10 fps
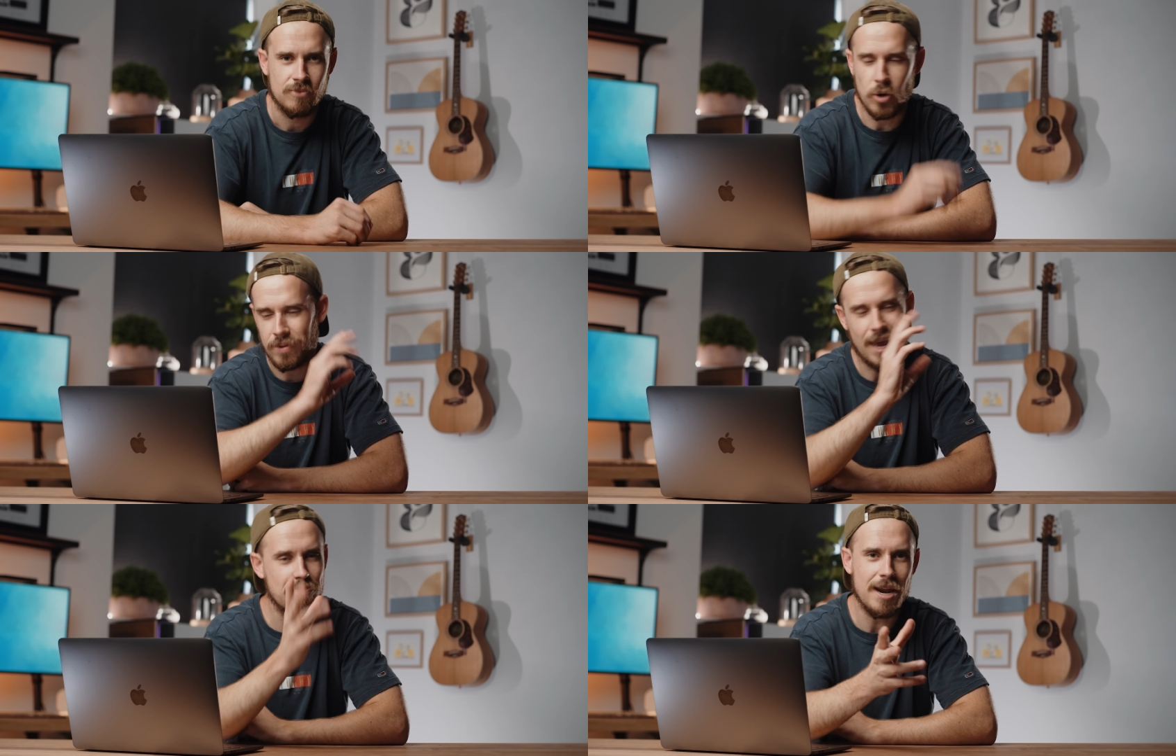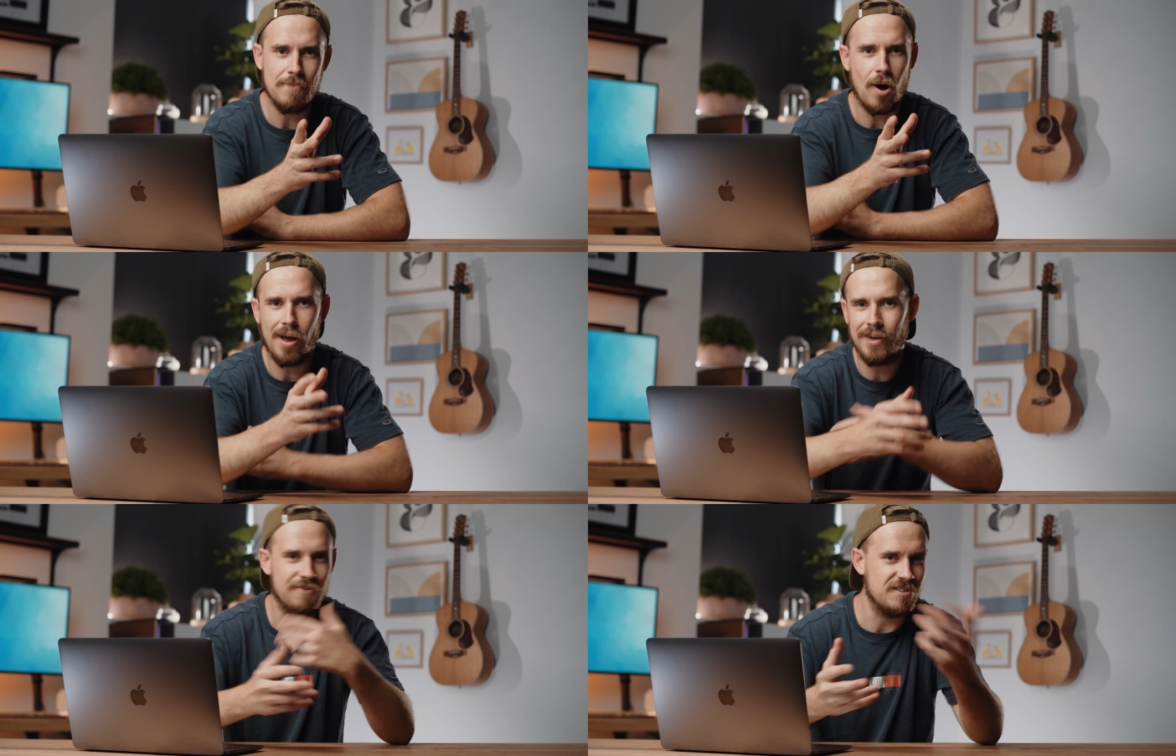So keep that in
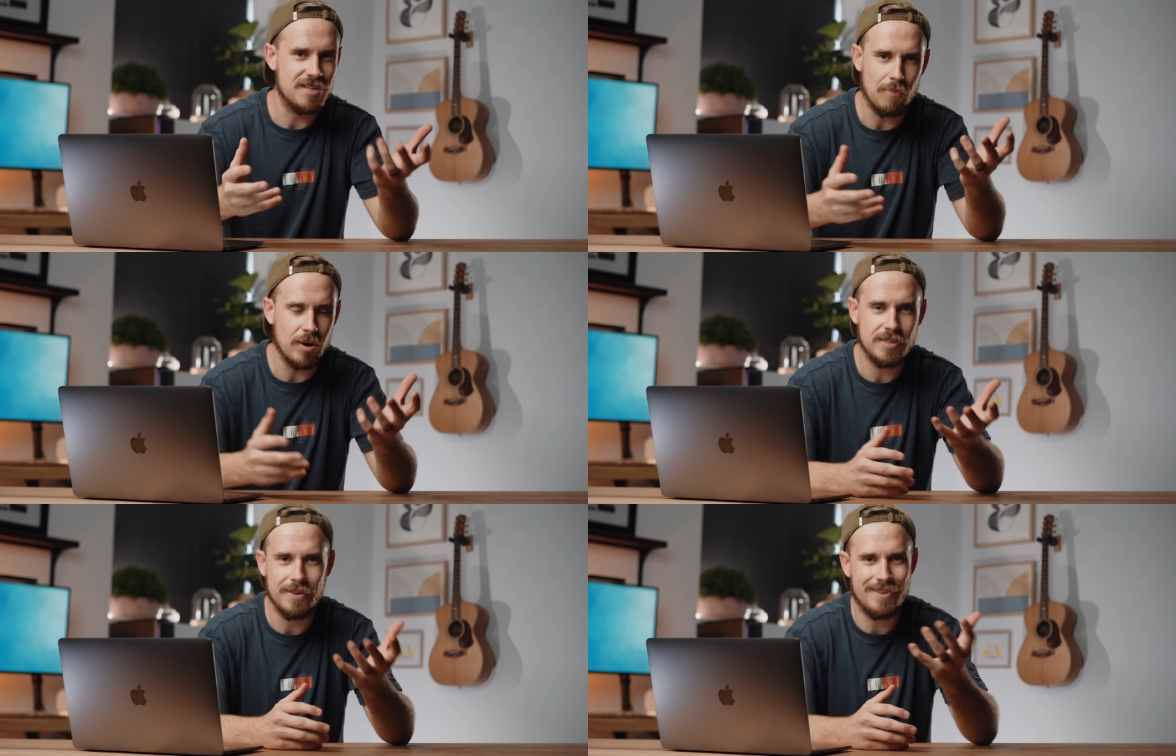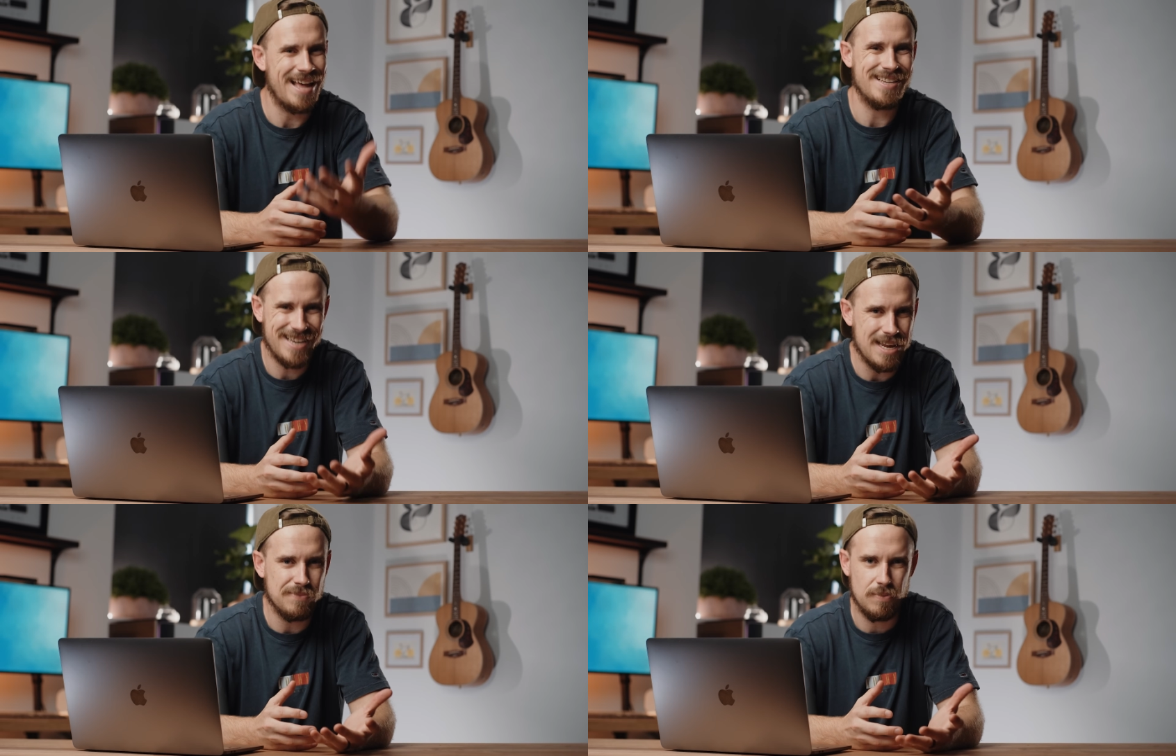mind. For some reason, that
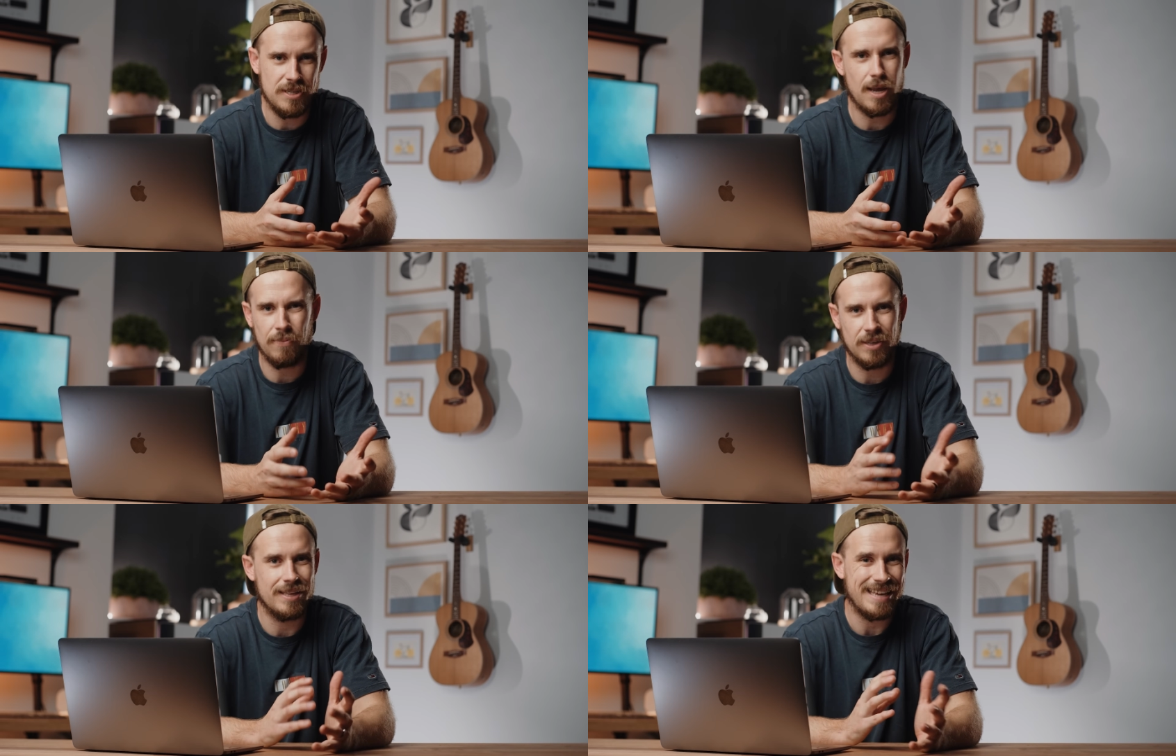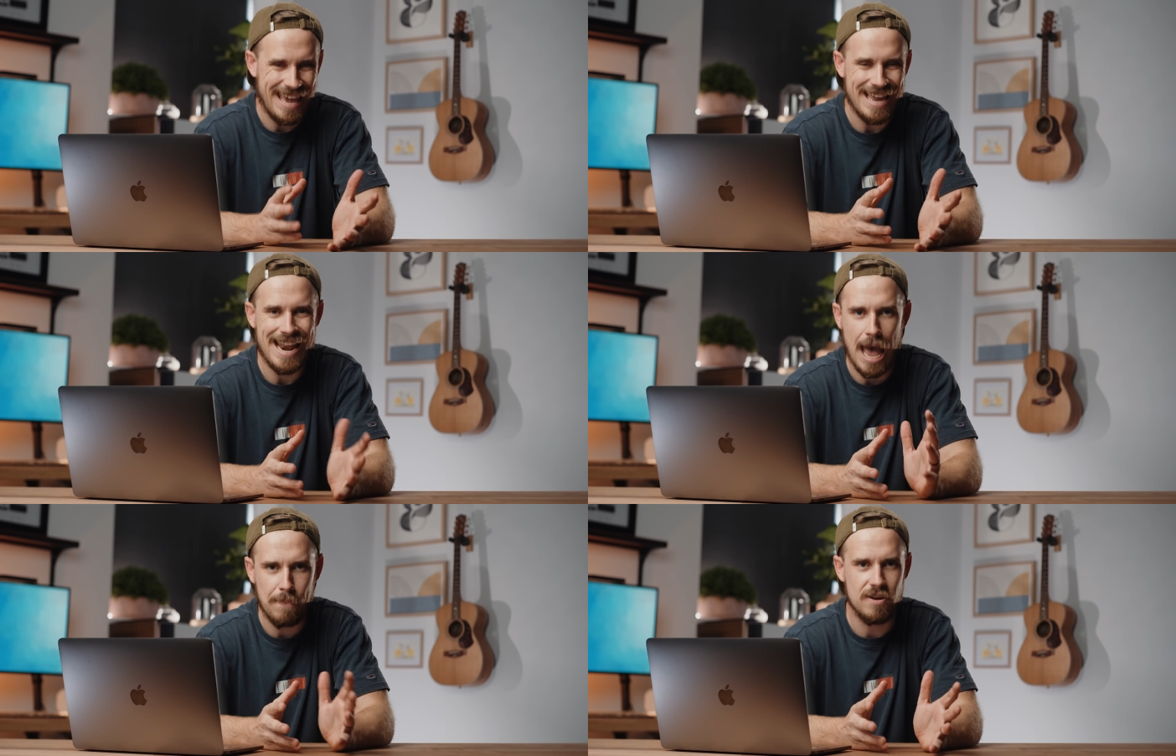seems to be something that can
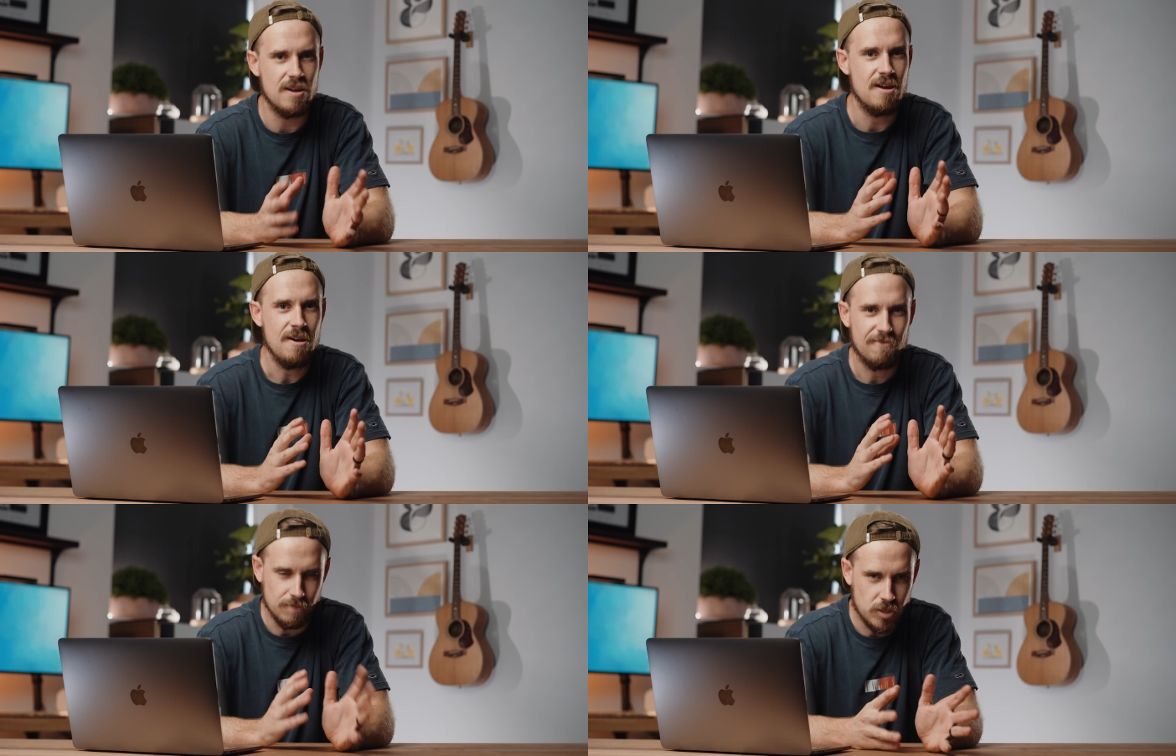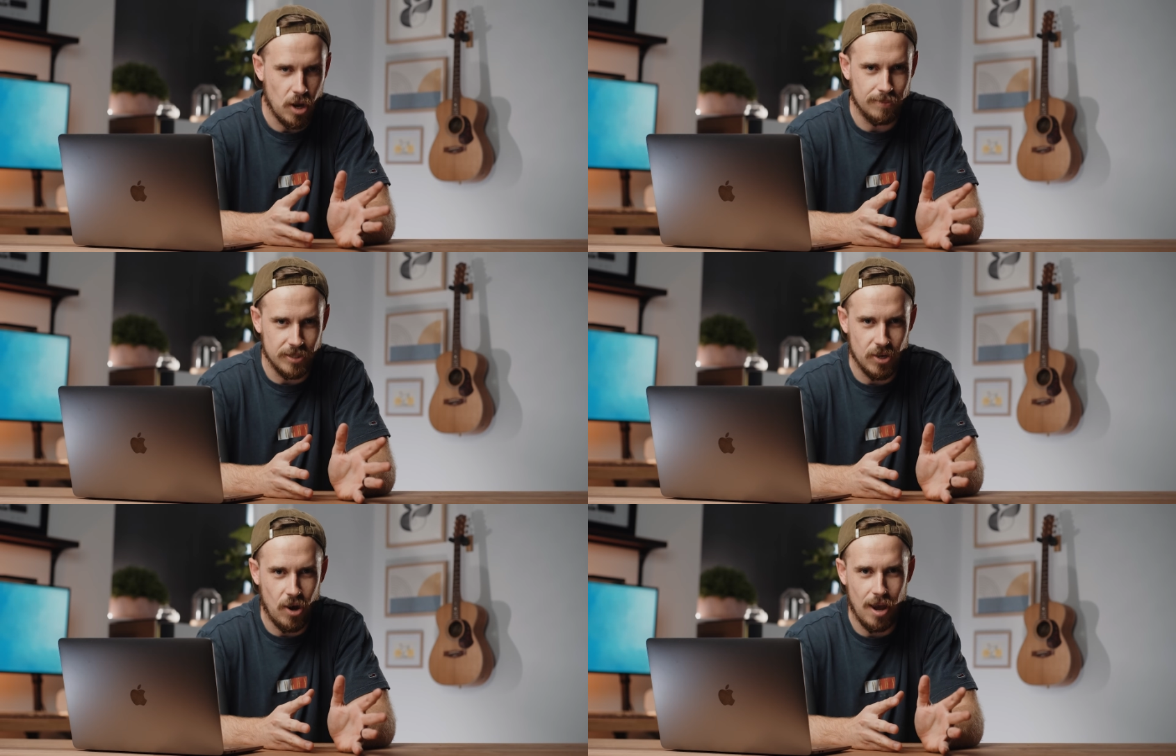happen from time
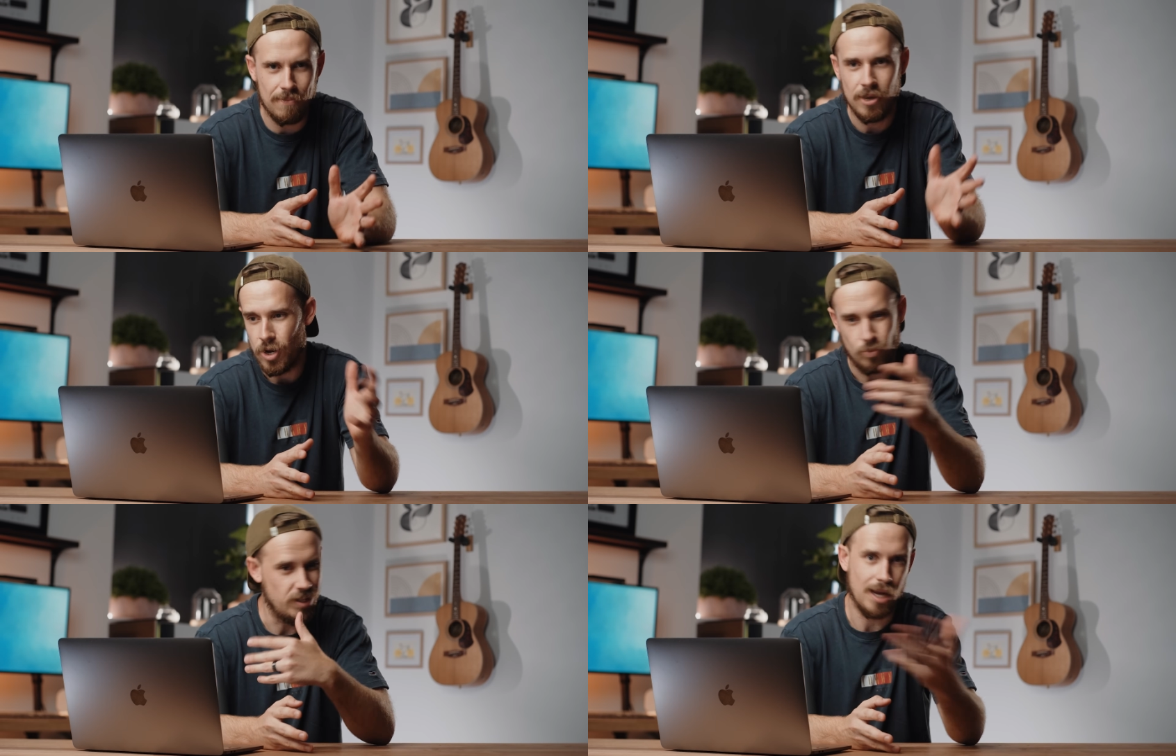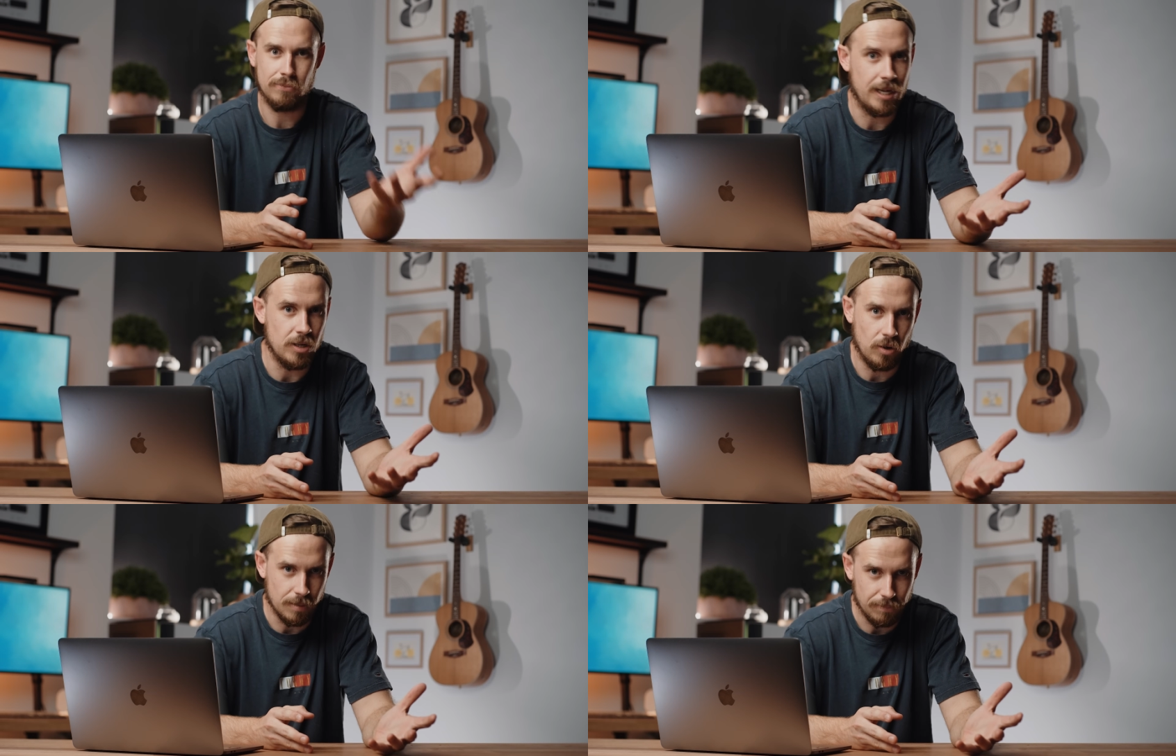to time with the
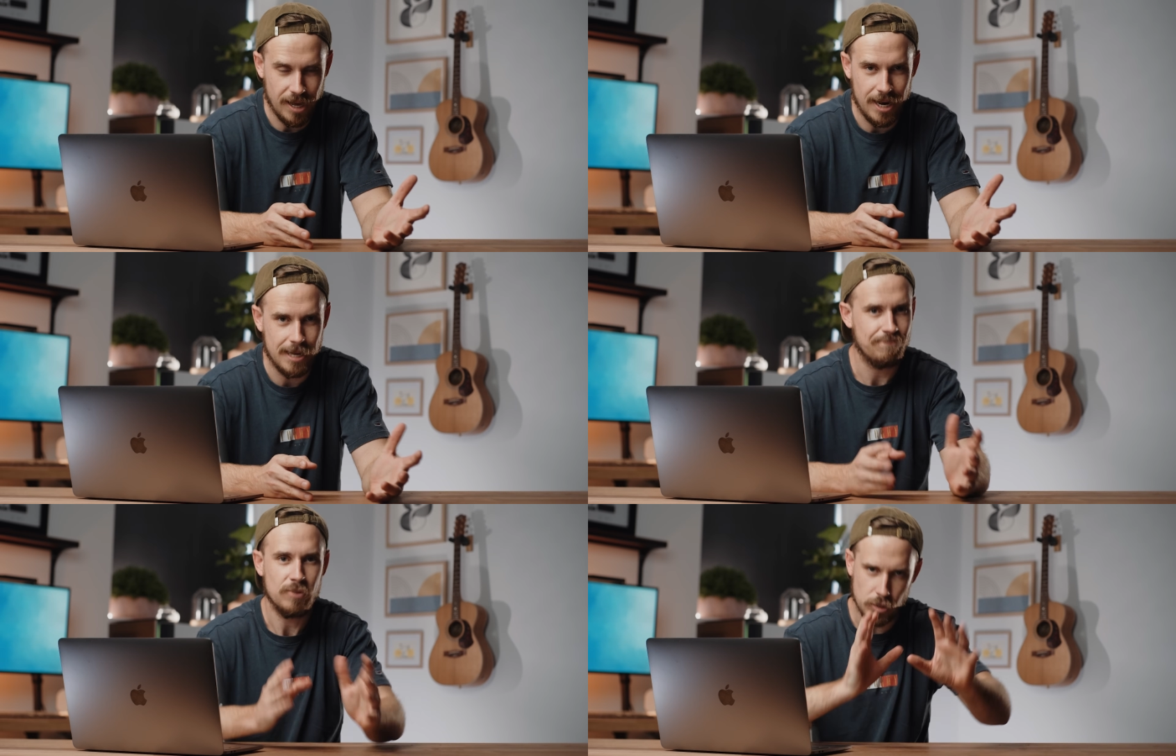update not completing.